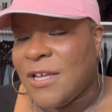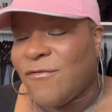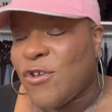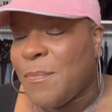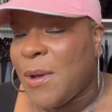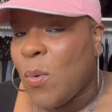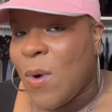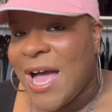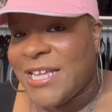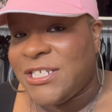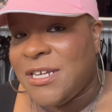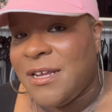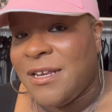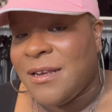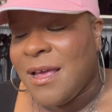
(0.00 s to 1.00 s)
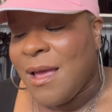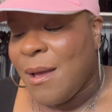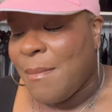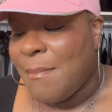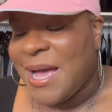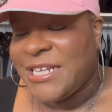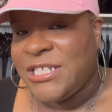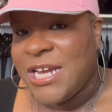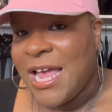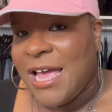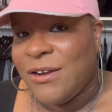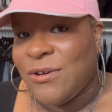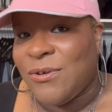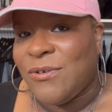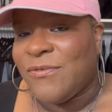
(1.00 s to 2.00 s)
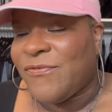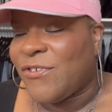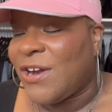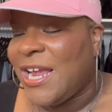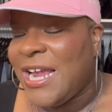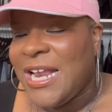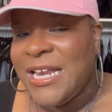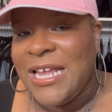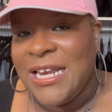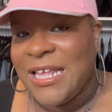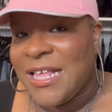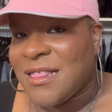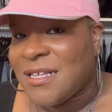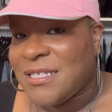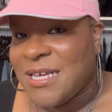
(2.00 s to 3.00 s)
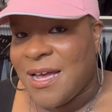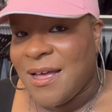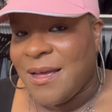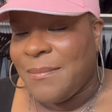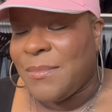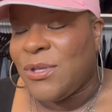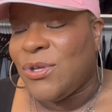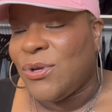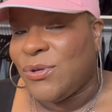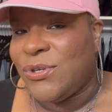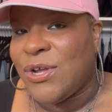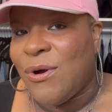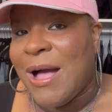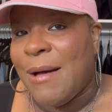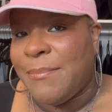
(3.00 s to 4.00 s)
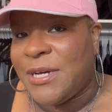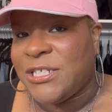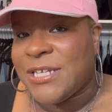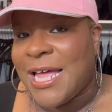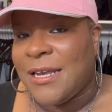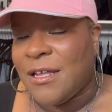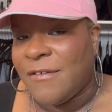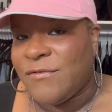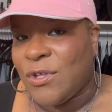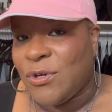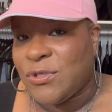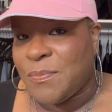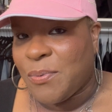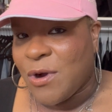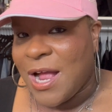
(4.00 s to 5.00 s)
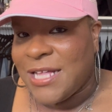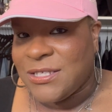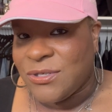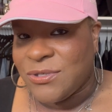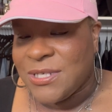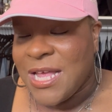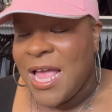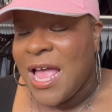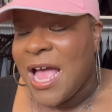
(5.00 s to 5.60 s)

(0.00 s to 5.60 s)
If you've been watching my channel for any length of time, you'll know how much I love those bronzers.